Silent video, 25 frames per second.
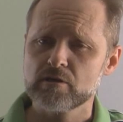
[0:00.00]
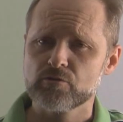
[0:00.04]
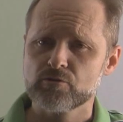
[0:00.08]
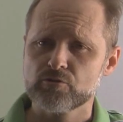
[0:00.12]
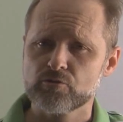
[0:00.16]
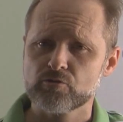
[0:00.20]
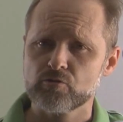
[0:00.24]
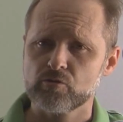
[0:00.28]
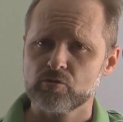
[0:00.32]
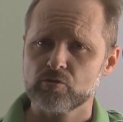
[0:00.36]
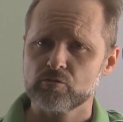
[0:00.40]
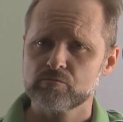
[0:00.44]
it
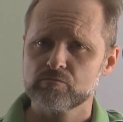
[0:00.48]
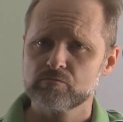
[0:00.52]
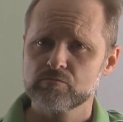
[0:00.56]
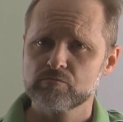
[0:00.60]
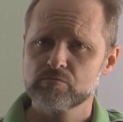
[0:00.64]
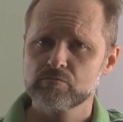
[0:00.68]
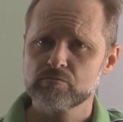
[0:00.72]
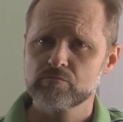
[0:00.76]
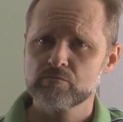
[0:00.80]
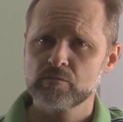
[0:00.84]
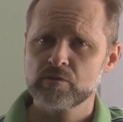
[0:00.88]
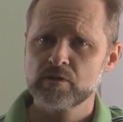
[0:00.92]
through.
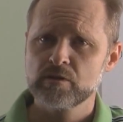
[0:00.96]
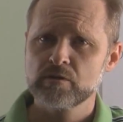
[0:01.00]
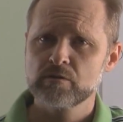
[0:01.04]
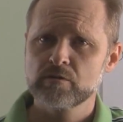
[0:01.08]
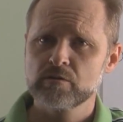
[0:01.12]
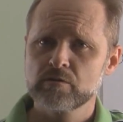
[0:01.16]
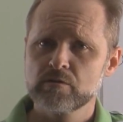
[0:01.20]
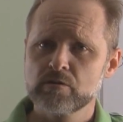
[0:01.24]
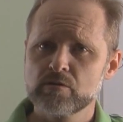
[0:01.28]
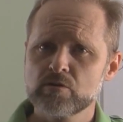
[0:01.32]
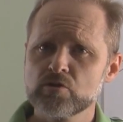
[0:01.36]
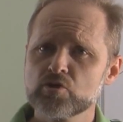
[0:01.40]

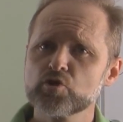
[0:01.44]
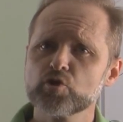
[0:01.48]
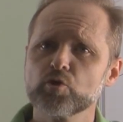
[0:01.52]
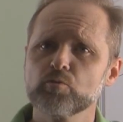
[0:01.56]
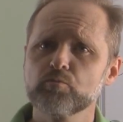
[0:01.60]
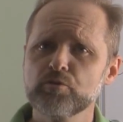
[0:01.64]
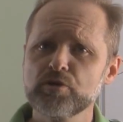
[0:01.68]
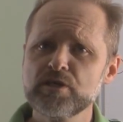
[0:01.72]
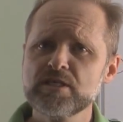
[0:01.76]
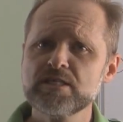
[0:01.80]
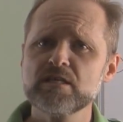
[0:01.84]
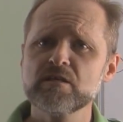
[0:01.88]
So
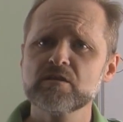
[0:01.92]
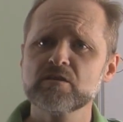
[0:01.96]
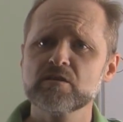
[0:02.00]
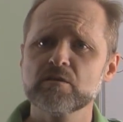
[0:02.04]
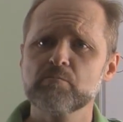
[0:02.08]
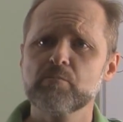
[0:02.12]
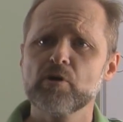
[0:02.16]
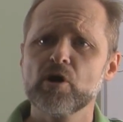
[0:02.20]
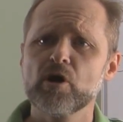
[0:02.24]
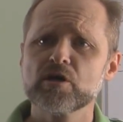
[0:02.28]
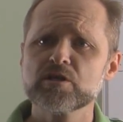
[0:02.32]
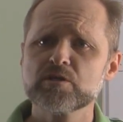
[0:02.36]
please hit the
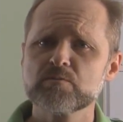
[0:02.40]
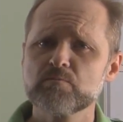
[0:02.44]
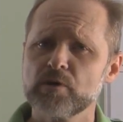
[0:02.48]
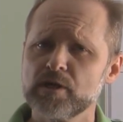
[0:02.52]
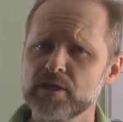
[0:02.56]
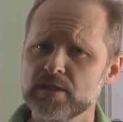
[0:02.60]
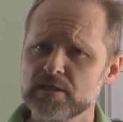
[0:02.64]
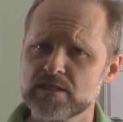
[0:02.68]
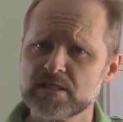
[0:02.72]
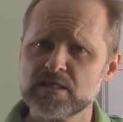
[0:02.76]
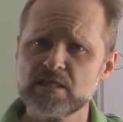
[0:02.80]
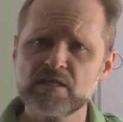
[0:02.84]
pause
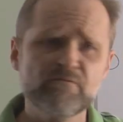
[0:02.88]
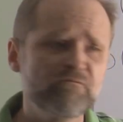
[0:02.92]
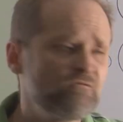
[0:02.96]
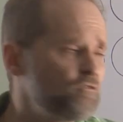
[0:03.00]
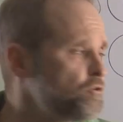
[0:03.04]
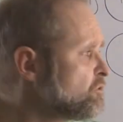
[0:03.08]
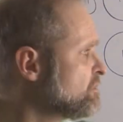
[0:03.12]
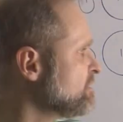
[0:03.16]
button. See if you